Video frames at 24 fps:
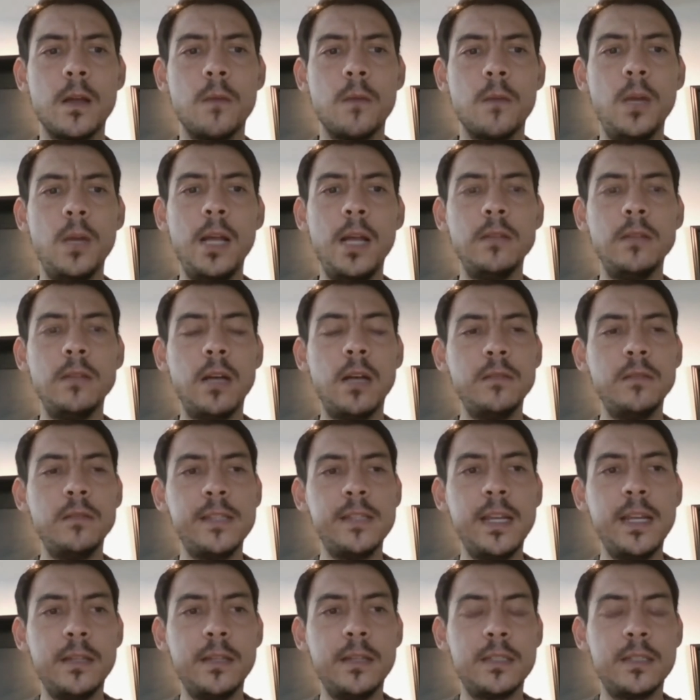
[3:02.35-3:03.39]
Well, I'd
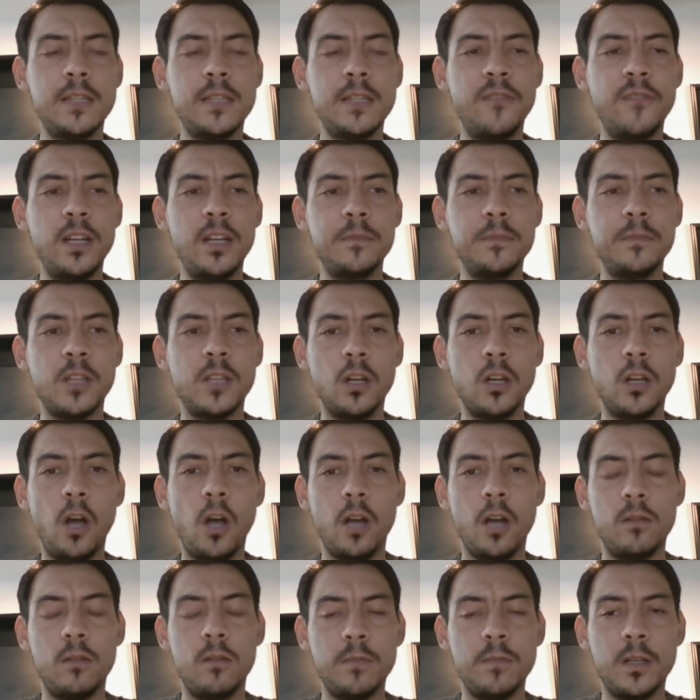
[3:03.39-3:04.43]
say it's developed a
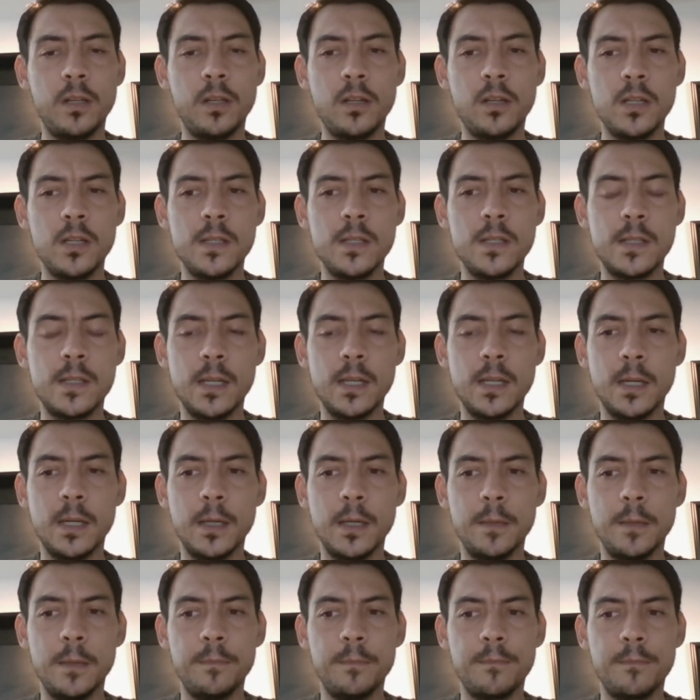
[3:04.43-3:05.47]
lot because,
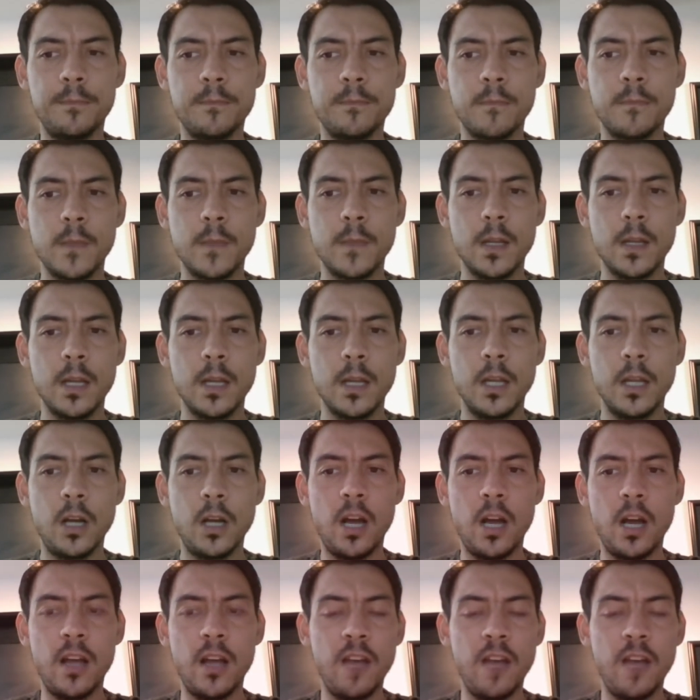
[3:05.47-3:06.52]
you
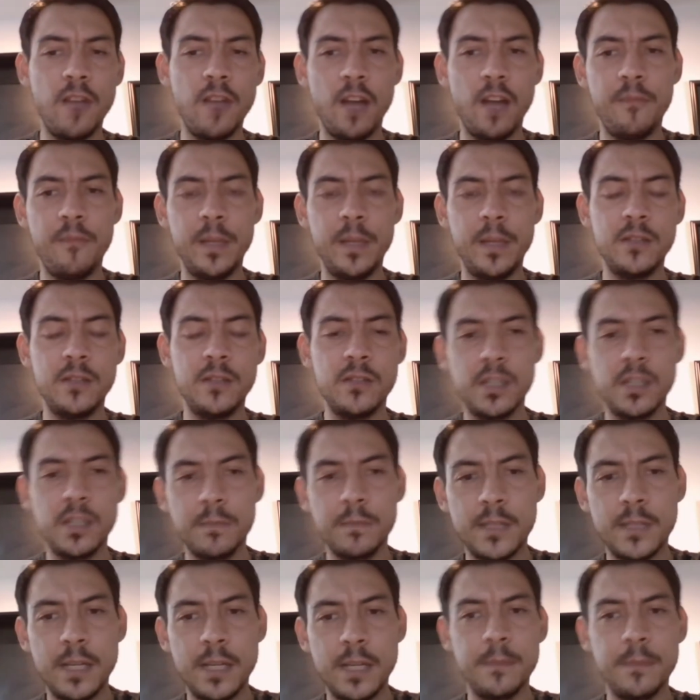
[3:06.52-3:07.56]
know, I've been to
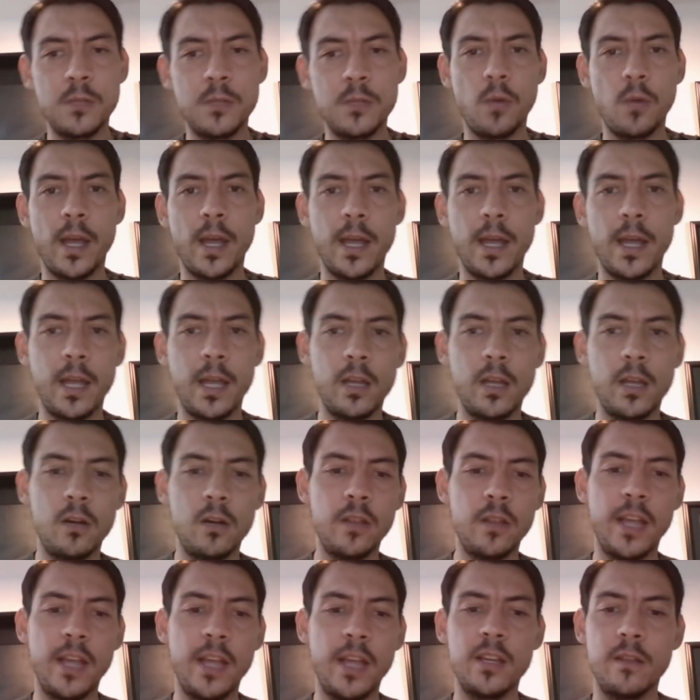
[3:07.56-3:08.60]
some teams where, you know,
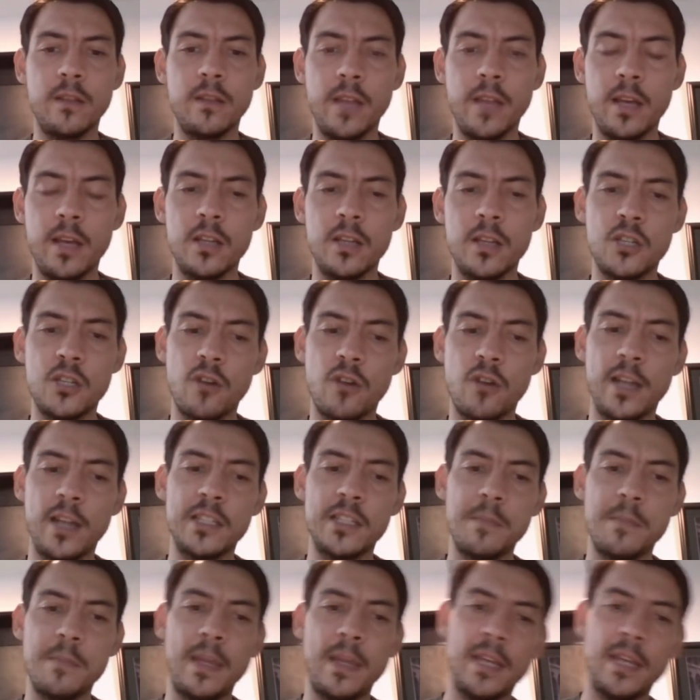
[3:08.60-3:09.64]
they are trying
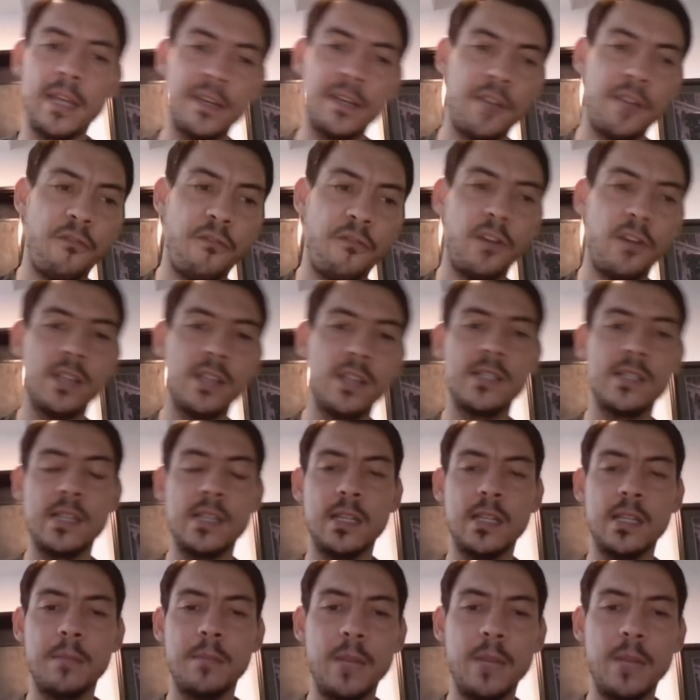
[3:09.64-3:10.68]
to make a difference
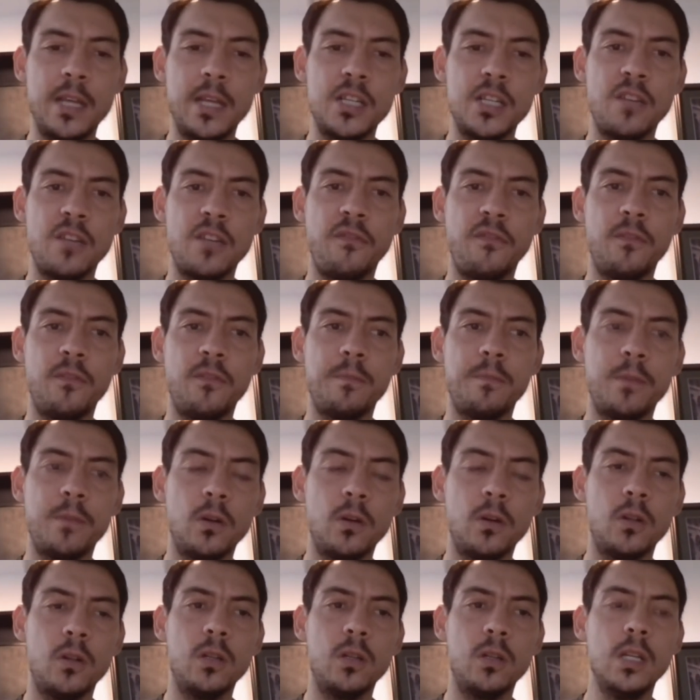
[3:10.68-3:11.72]
in
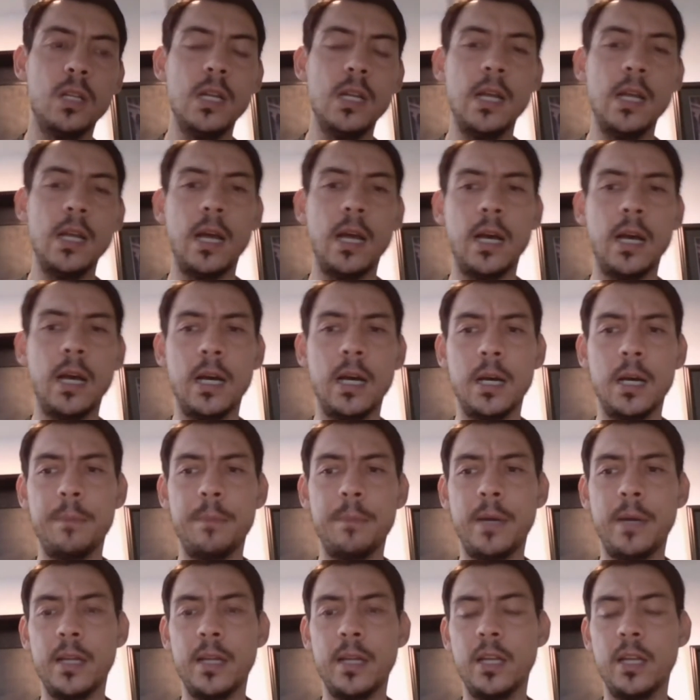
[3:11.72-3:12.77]
football.
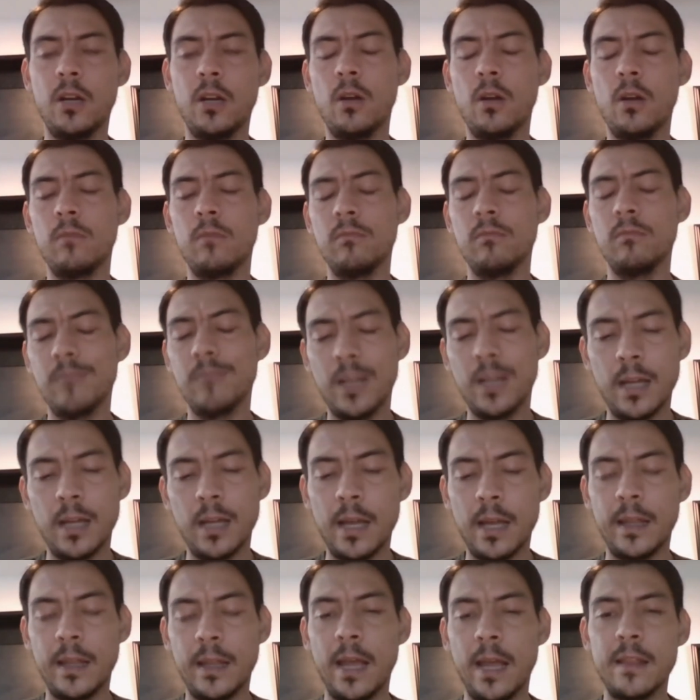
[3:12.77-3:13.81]
But, you know, at
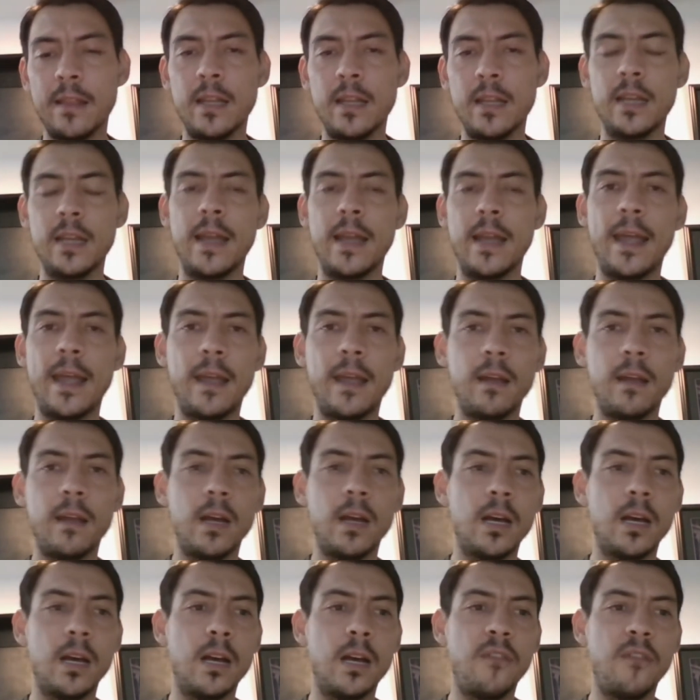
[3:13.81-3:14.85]
the end of the day,
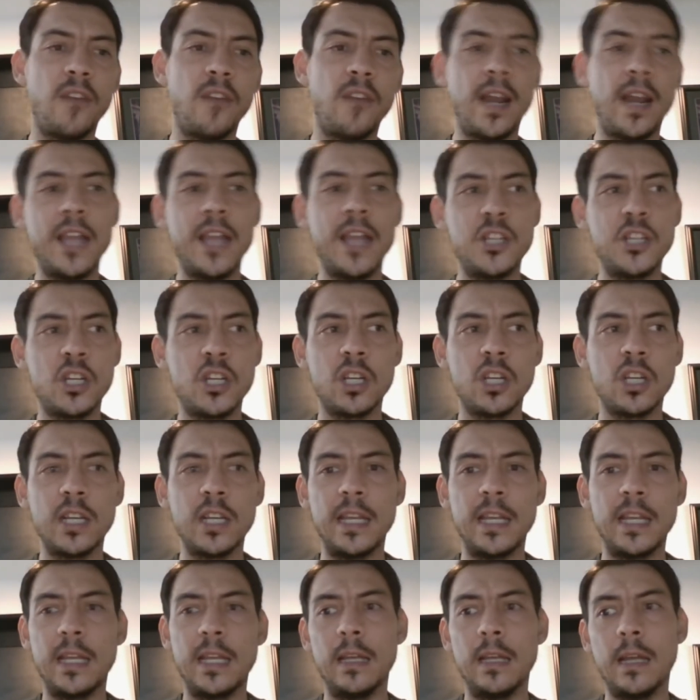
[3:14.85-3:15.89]

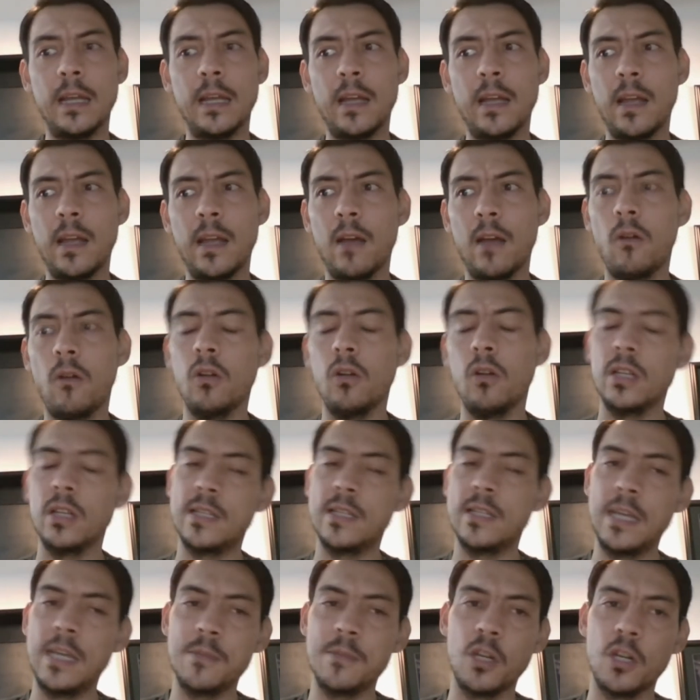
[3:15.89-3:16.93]
financially, all the
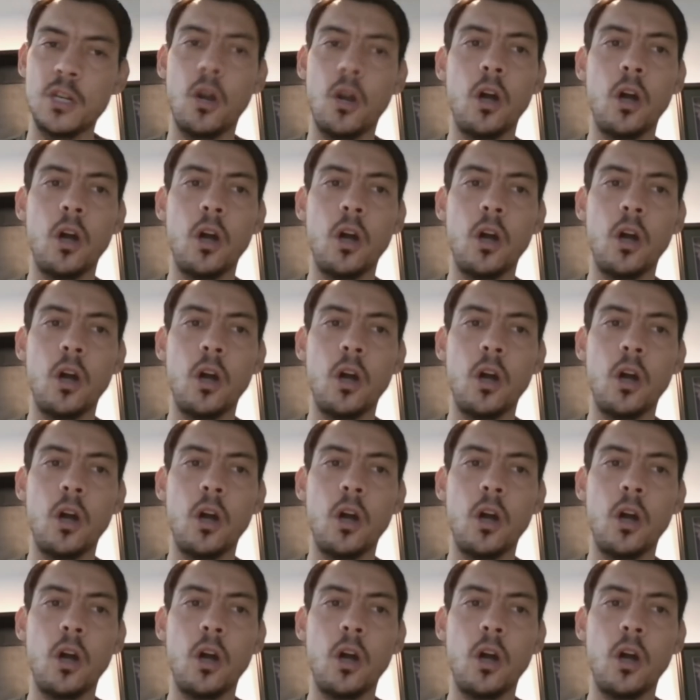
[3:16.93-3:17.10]
teams